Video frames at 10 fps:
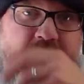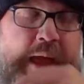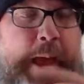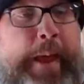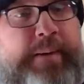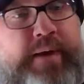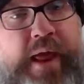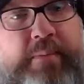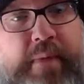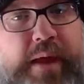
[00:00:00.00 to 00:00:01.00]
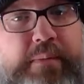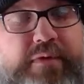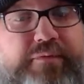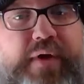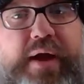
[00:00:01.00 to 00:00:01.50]
And maybe
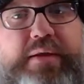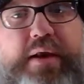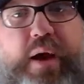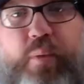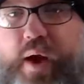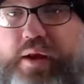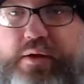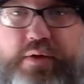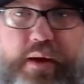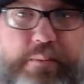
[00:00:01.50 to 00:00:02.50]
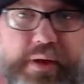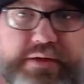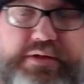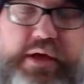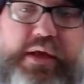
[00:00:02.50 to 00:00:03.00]
the fact that I waited a
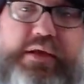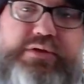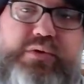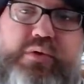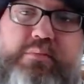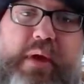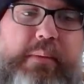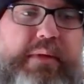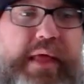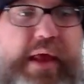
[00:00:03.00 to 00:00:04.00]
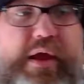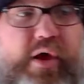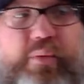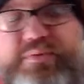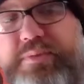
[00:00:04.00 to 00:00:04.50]
bit to get into it, maybe that
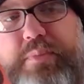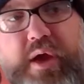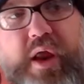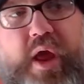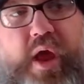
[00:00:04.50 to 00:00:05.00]
helps, but